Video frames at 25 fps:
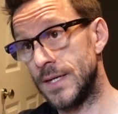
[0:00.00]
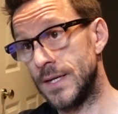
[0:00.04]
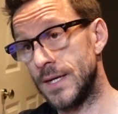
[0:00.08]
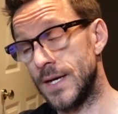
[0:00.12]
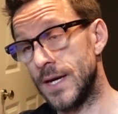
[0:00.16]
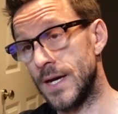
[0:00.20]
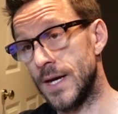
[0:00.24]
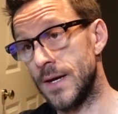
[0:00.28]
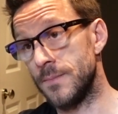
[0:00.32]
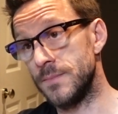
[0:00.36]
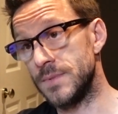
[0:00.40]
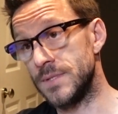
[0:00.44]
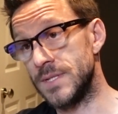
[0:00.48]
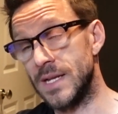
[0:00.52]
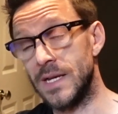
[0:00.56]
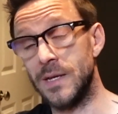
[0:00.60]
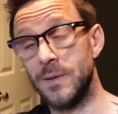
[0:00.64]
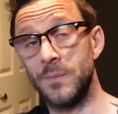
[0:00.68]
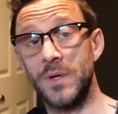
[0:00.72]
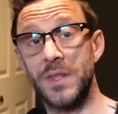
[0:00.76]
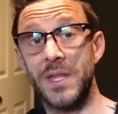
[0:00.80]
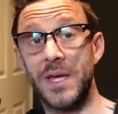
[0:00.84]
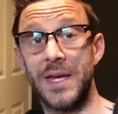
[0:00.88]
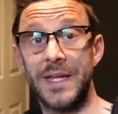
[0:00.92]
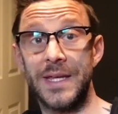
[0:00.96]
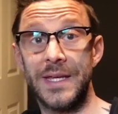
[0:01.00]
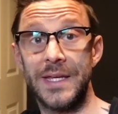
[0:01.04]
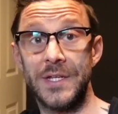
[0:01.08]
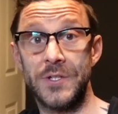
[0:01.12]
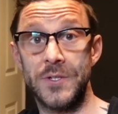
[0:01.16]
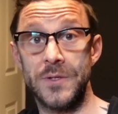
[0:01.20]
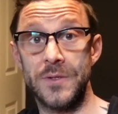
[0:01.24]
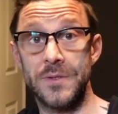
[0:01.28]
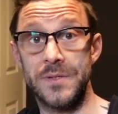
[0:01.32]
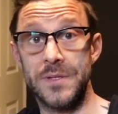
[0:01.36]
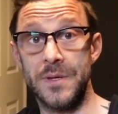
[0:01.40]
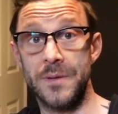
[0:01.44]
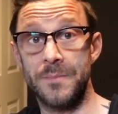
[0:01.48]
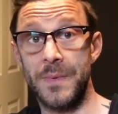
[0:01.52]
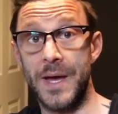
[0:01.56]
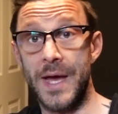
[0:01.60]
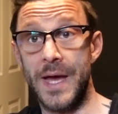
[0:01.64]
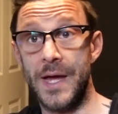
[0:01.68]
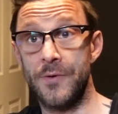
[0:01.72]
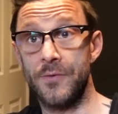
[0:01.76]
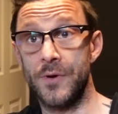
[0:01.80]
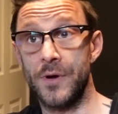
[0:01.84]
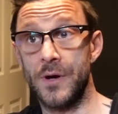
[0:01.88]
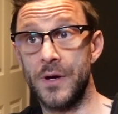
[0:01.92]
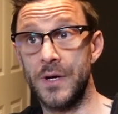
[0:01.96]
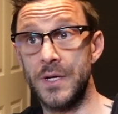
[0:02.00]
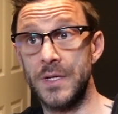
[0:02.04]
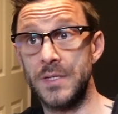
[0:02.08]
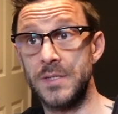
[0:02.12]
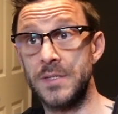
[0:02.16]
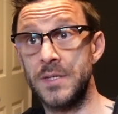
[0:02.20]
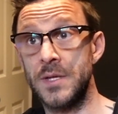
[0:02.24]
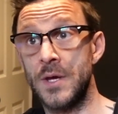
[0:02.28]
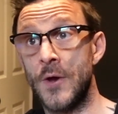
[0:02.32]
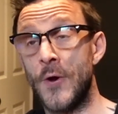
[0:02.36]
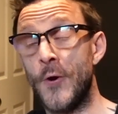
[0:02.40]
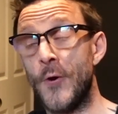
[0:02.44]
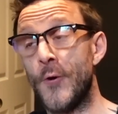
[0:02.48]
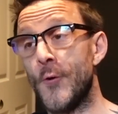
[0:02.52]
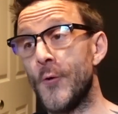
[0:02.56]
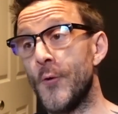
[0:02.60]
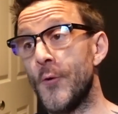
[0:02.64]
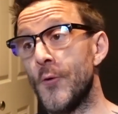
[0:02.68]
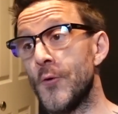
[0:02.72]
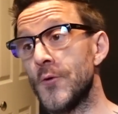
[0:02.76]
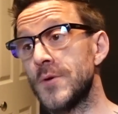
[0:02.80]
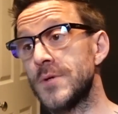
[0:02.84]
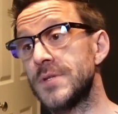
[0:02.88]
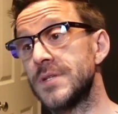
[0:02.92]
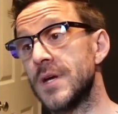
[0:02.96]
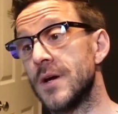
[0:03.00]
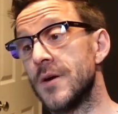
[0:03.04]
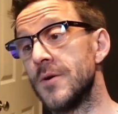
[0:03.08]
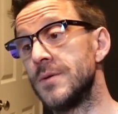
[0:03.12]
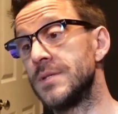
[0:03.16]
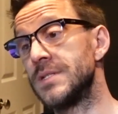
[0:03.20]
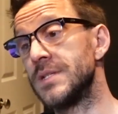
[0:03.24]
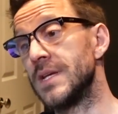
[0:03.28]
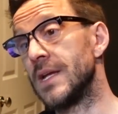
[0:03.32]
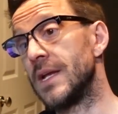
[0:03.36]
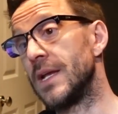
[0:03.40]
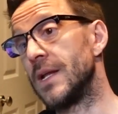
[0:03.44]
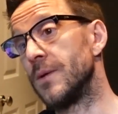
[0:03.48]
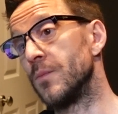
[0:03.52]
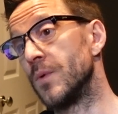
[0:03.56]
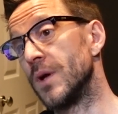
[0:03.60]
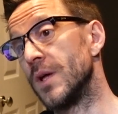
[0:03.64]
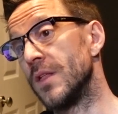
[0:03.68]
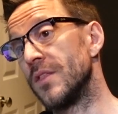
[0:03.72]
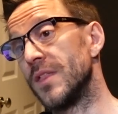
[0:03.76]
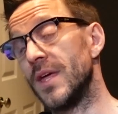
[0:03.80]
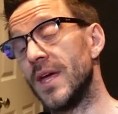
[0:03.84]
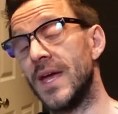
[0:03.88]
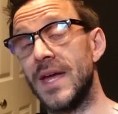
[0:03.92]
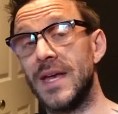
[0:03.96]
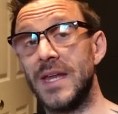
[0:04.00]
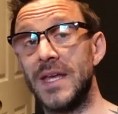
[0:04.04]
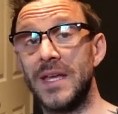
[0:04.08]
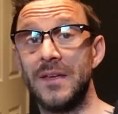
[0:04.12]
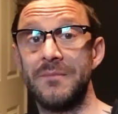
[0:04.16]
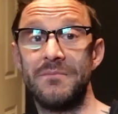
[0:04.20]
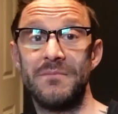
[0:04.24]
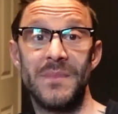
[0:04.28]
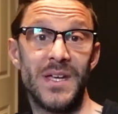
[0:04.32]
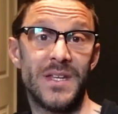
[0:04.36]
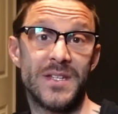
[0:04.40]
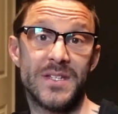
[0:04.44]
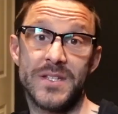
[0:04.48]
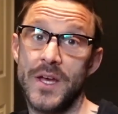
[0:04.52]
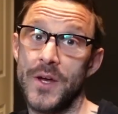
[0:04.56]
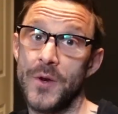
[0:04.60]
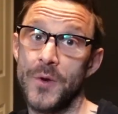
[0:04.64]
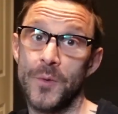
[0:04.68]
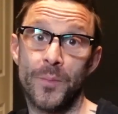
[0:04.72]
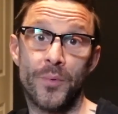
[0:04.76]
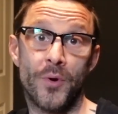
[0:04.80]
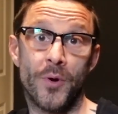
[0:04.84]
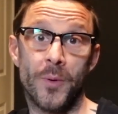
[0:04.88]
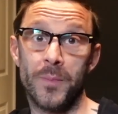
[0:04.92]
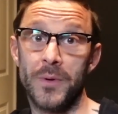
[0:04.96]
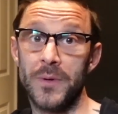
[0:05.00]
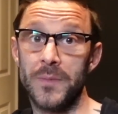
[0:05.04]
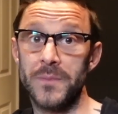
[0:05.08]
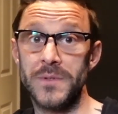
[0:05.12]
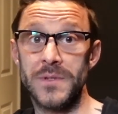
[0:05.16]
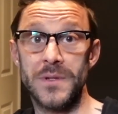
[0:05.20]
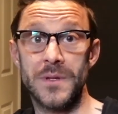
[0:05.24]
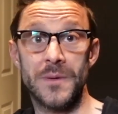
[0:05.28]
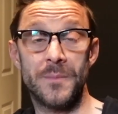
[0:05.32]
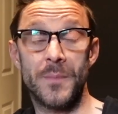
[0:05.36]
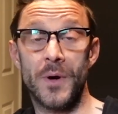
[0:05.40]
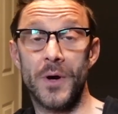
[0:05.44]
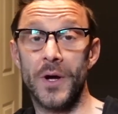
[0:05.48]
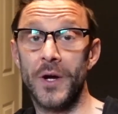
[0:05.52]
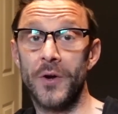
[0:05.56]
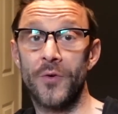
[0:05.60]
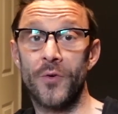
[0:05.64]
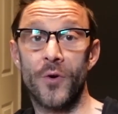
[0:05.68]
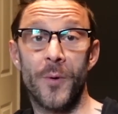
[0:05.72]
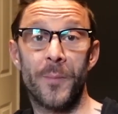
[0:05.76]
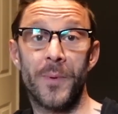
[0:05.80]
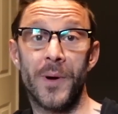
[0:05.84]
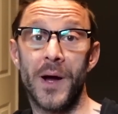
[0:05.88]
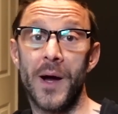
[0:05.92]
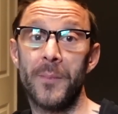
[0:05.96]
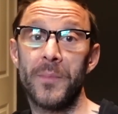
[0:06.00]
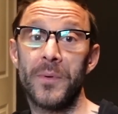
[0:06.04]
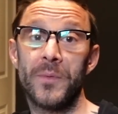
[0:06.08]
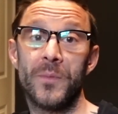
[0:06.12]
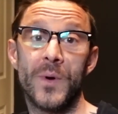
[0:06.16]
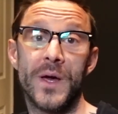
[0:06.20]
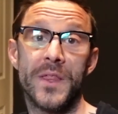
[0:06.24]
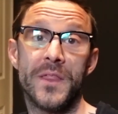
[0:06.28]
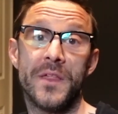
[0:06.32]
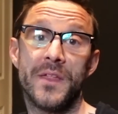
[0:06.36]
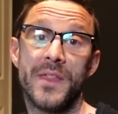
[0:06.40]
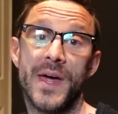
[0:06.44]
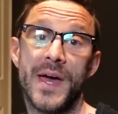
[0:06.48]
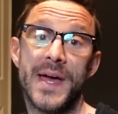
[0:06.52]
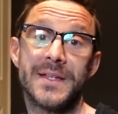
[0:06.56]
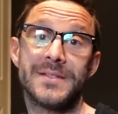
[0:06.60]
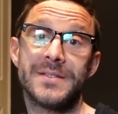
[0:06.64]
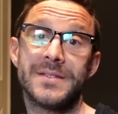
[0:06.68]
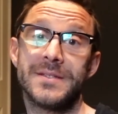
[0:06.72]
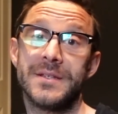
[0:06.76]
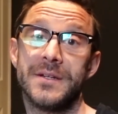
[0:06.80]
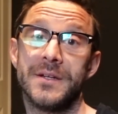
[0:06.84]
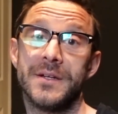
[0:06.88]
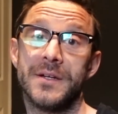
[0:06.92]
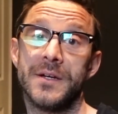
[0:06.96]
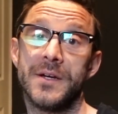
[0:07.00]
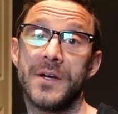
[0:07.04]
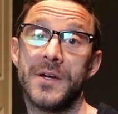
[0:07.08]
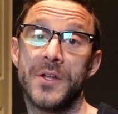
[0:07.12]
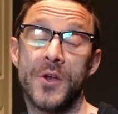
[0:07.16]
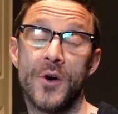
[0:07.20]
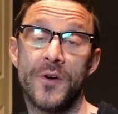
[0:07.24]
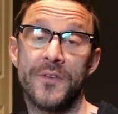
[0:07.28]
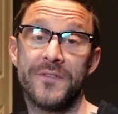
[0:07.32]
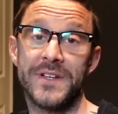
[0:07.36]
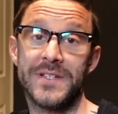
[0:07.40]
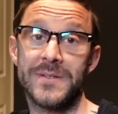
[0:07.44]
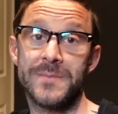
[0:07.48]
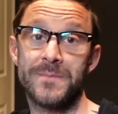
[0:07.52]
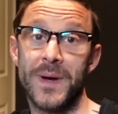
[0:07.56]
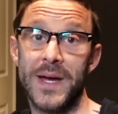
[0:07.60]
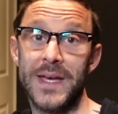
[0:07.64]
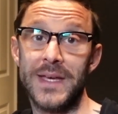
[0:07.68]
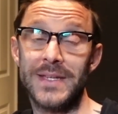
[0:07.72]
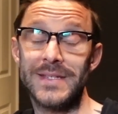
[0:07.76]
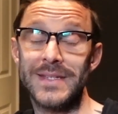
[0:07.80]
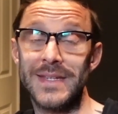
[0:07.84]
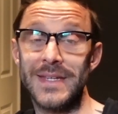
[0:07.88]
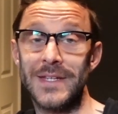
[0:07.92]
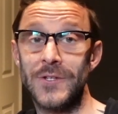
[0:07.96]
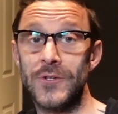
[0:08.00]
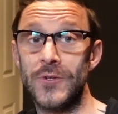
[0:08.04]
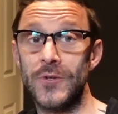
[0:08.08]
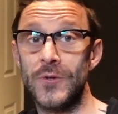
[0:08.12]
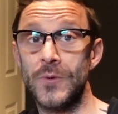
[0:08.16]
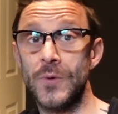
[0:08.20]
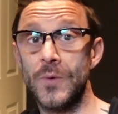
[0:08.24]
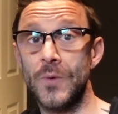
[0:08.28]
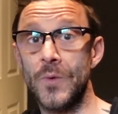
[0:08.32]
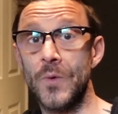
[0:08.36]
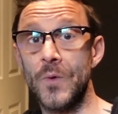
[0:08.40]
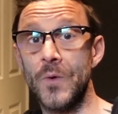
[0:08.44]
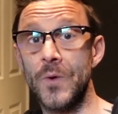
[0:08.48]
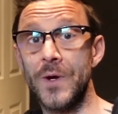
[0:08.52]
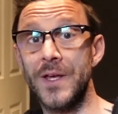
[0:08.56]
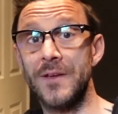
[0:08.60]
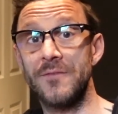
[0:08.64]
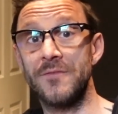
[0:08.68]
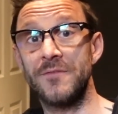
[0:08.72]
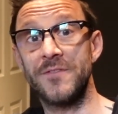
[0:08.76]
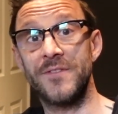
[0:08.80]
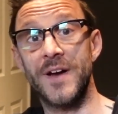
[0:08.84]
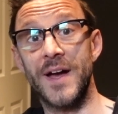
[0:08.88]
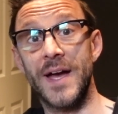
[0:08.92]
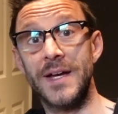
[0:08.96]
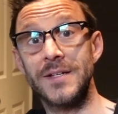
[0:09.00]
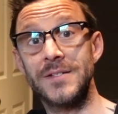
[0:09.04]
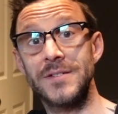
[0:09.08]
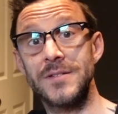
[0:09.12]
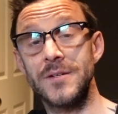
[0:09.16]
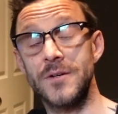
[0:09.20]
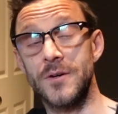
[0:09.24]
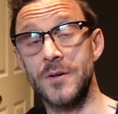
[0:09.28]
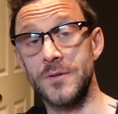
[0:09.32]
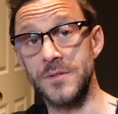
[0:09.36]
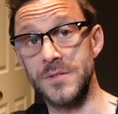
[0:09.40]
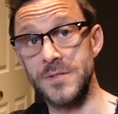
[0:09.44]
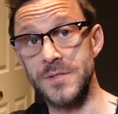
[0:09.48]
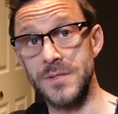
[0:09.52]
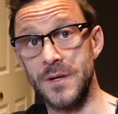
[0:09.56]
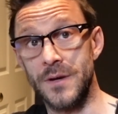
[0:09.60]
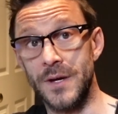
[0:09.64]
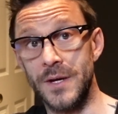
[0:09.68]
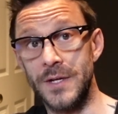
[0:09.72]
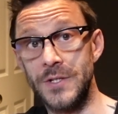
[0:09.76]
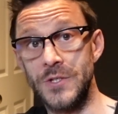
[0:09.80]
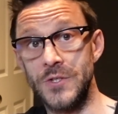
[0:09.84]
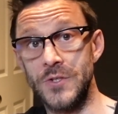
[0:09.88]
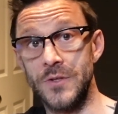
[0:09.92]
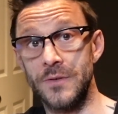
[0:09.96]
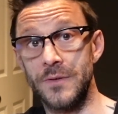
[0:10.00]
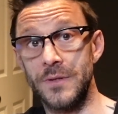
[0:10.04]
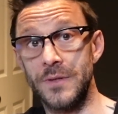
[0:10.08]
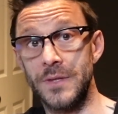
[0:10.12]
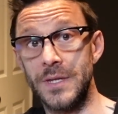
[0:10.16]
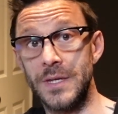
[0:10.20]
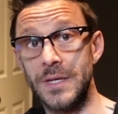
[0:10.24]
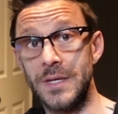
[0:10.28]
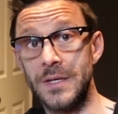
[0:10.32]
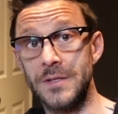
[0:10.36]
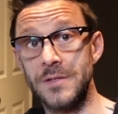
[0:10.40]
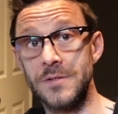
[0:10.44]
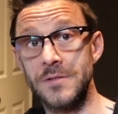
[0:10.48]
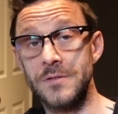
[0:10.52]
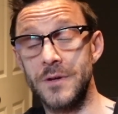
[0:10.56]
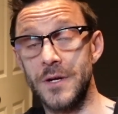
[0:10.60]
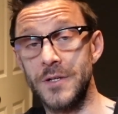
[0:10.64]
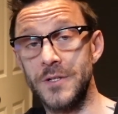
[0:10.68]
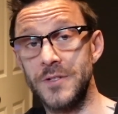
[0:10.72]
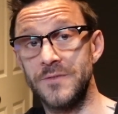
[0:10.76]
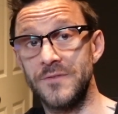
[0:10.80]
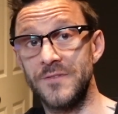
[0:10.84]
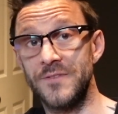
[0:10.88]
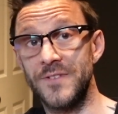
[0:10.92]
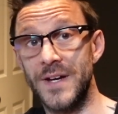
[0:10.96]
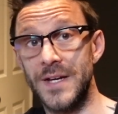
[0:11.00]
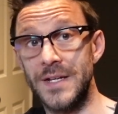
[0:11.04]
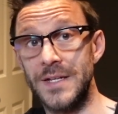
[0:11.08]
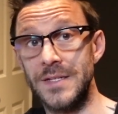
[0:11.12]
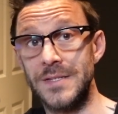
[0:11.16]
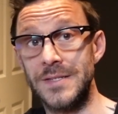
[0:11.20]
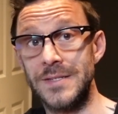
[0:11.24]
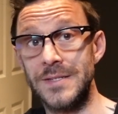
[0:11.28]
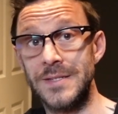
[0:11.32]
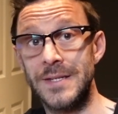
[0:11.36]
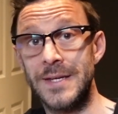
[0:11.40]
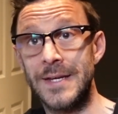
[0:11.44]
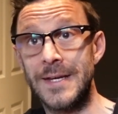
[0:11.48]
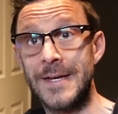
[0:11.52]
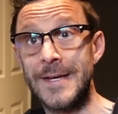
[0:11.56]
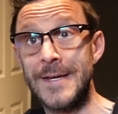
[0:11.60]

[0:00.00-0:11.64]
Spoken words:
dealing with any issues that may arise, also dealing with any internal problems that might crop up, whether that's an office-based issue or in fact on site during the construction phase.